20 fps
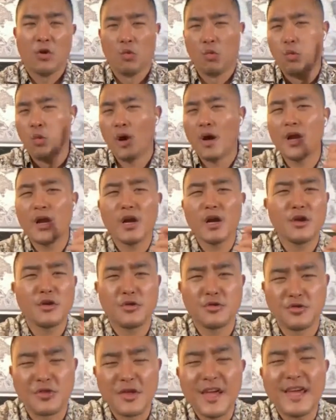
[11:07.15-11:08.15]
What are
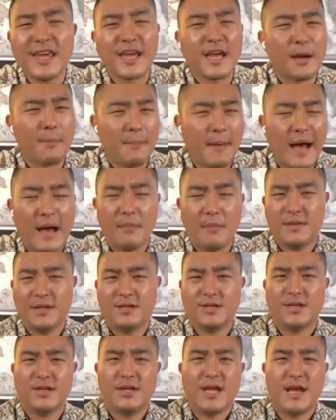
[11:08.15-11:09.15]
you thinking about
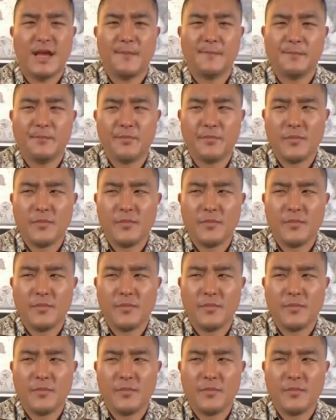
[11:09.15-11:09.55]
me today?